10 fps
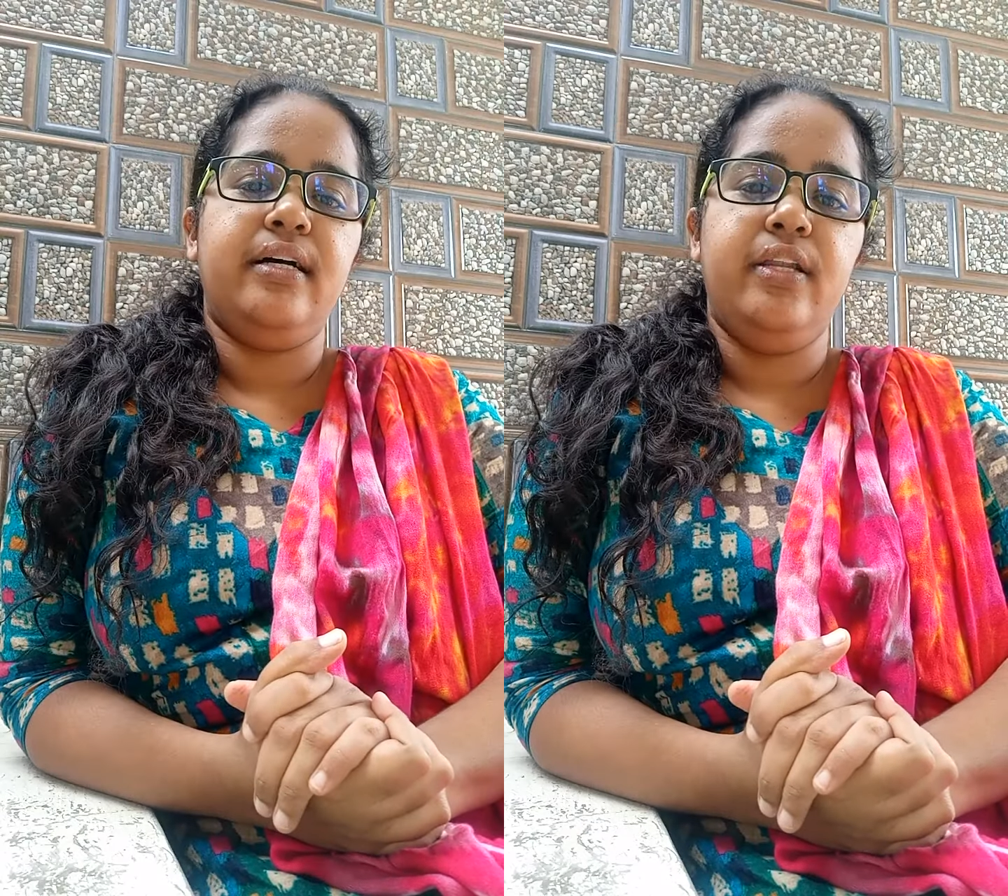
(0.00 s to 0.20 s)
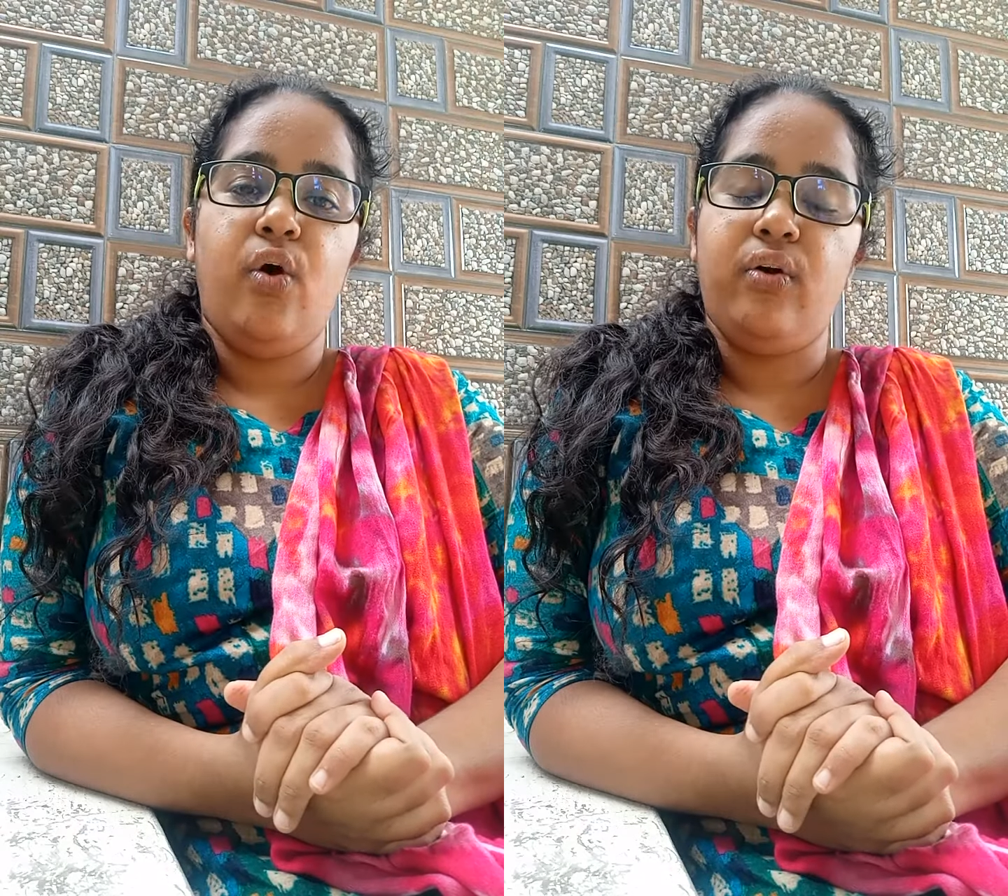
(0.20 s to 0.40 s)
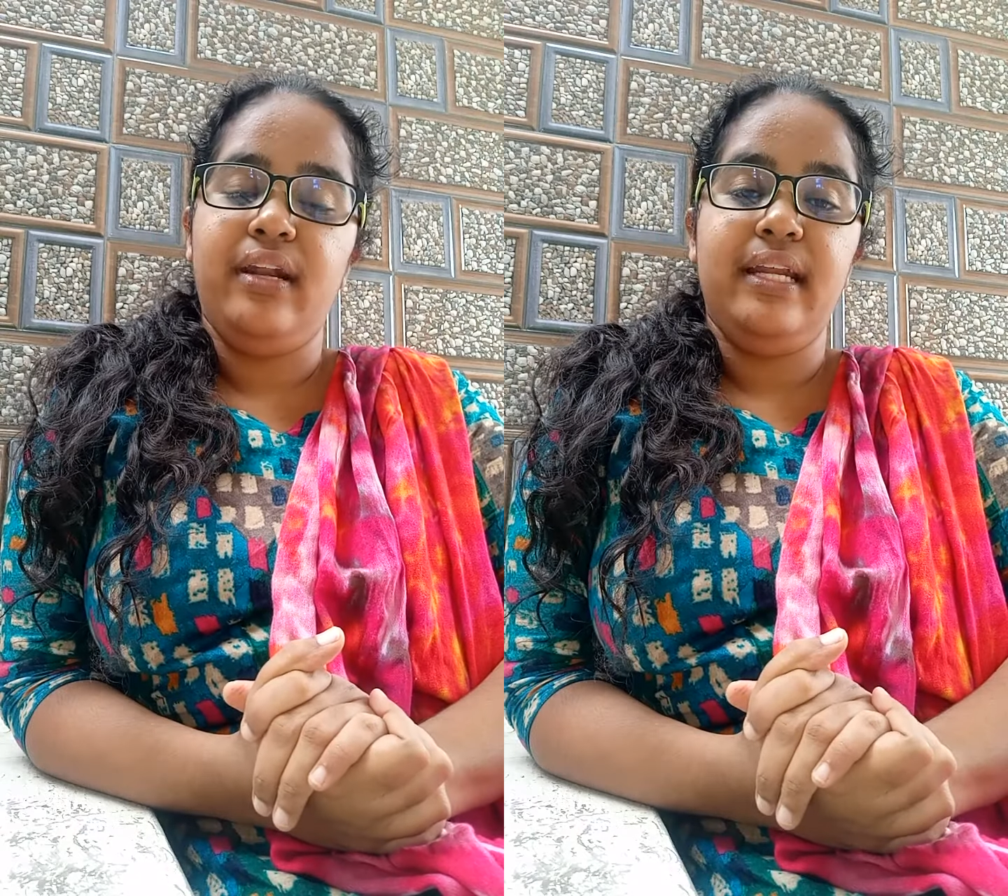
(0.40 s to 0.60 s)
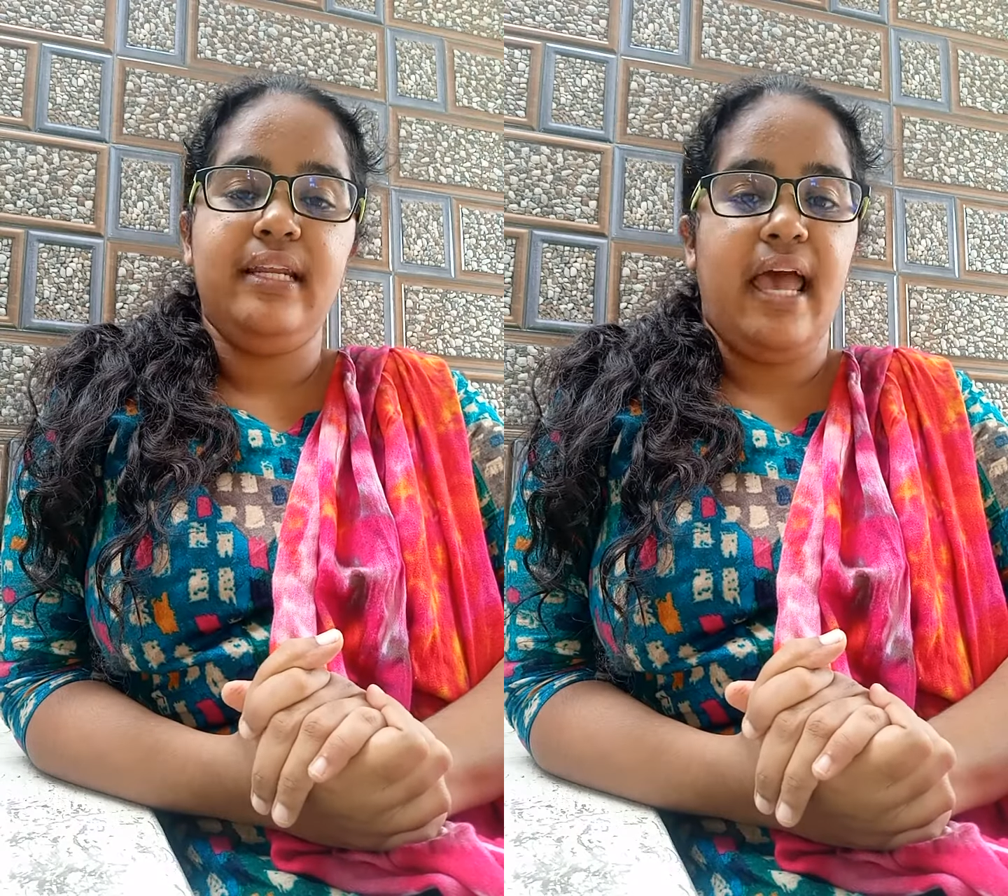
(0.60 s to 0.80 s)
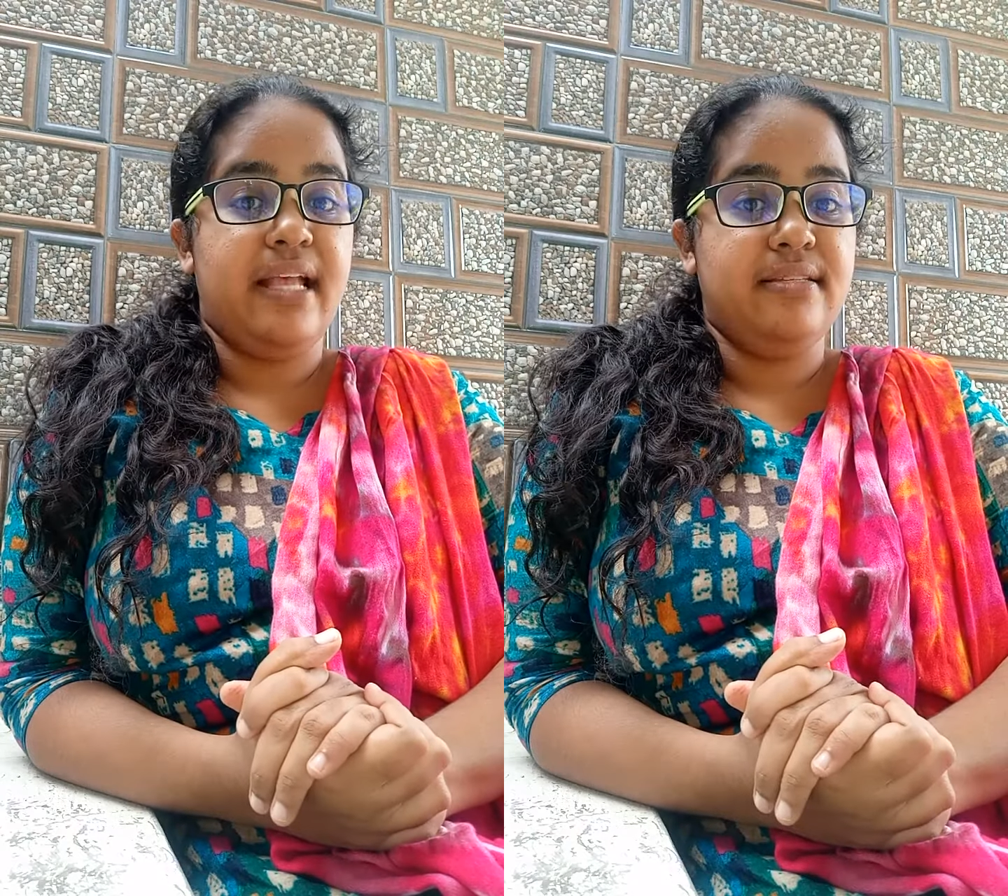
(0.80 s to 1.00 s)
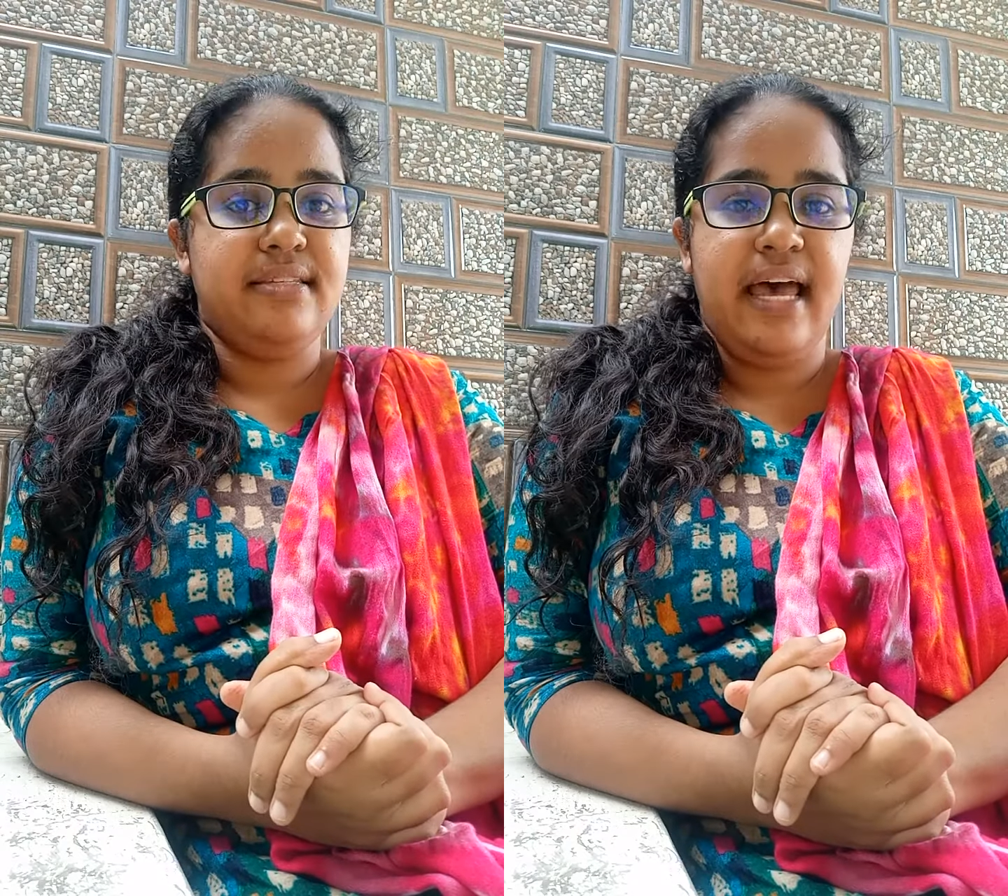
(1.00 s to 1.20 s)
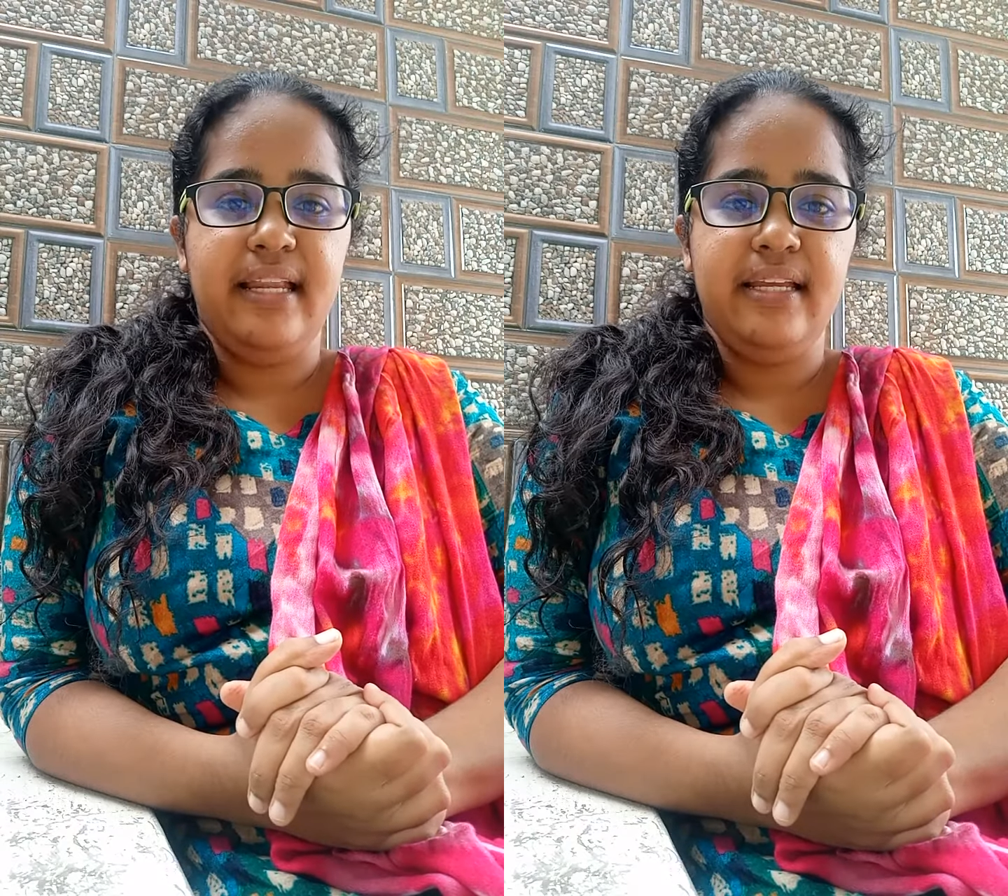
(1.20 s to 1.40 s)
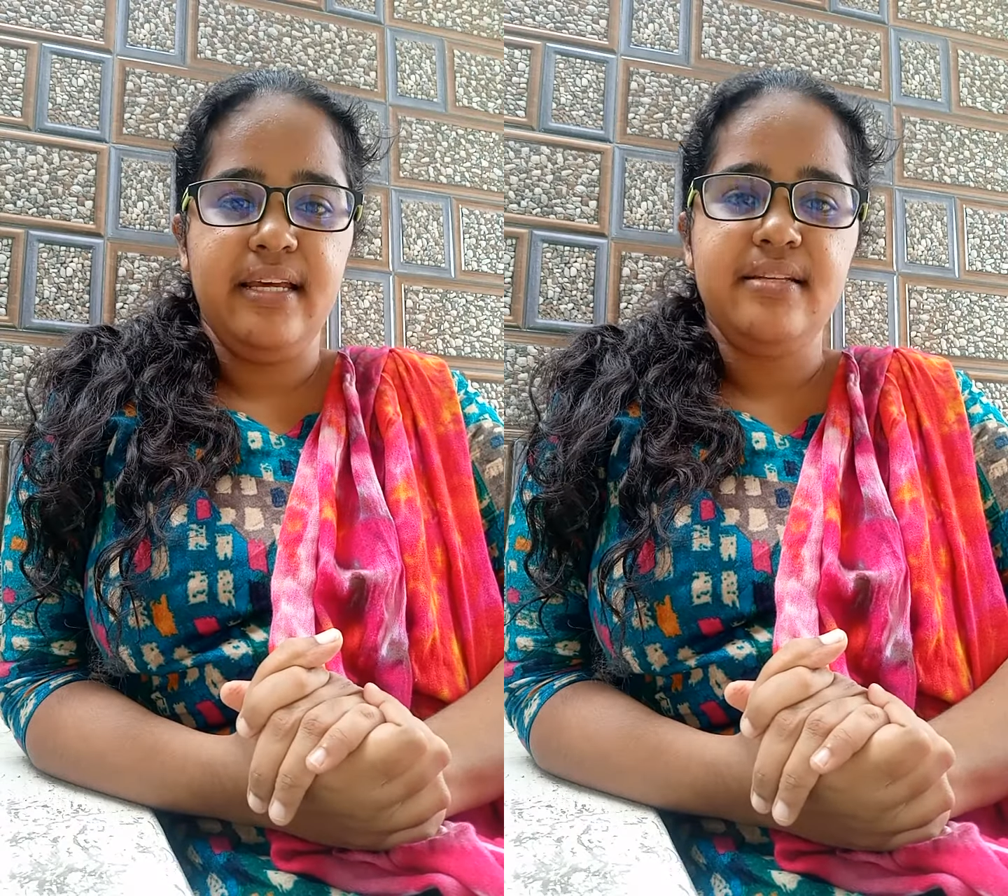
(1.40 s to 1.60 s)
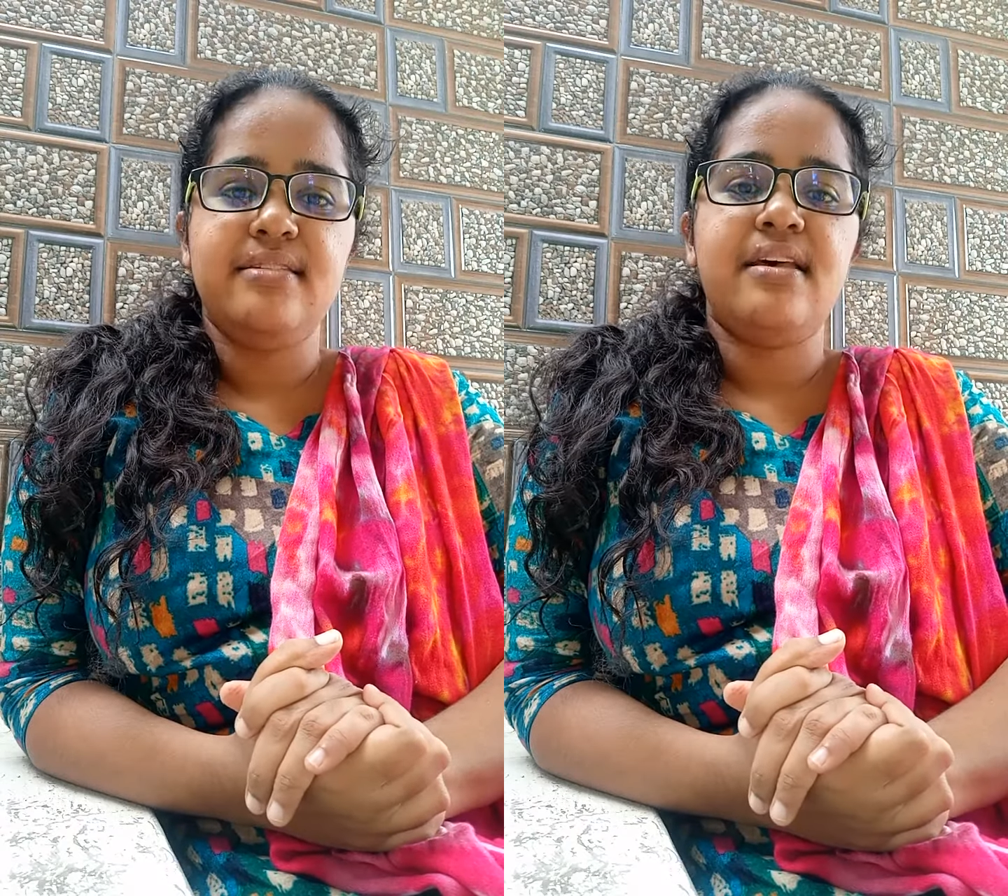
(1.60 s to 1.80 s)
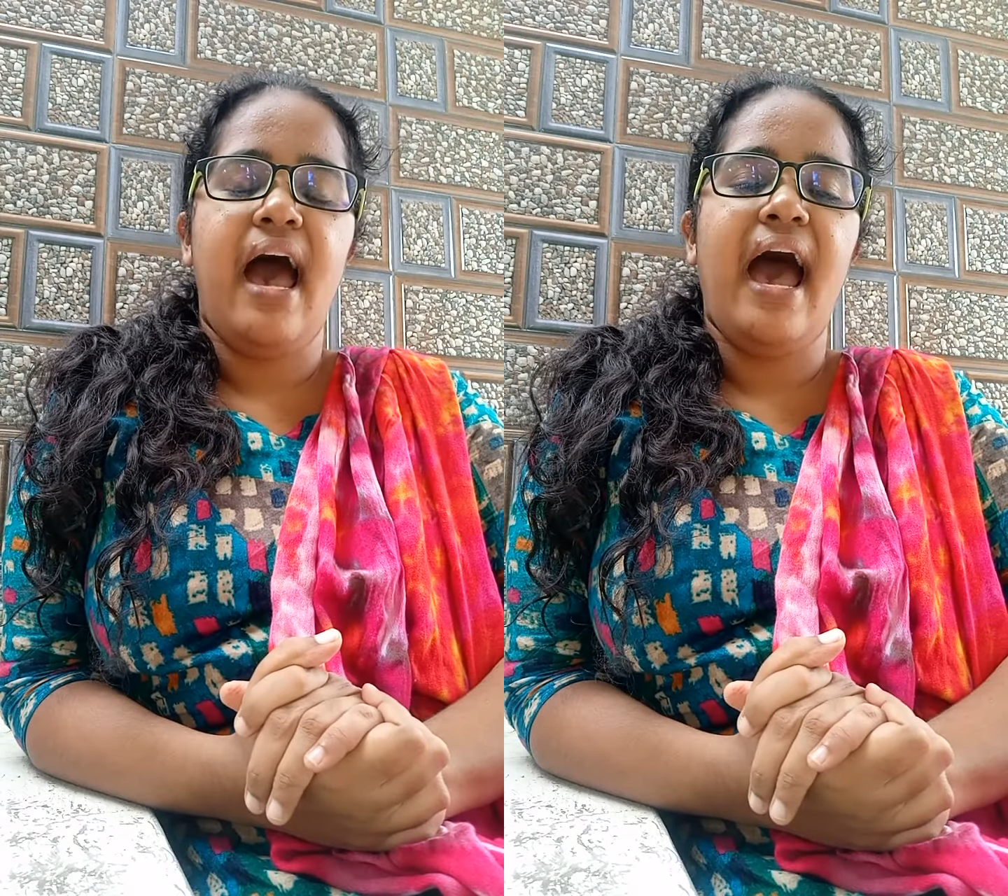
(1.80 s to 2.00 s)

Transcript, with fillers: .NET and Xilinx.